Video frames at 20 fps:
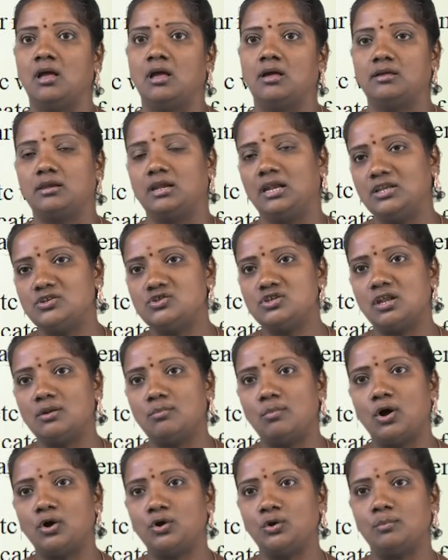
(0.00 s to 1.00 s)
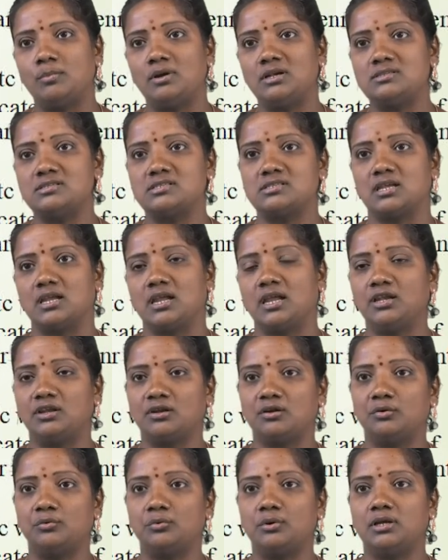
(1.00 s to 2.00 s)
Religion monuments
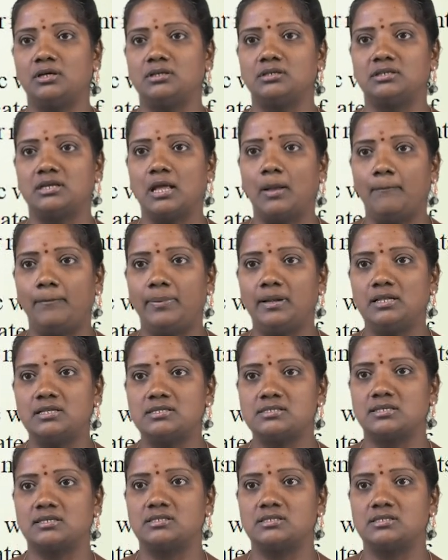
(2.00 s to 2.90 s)
include temples,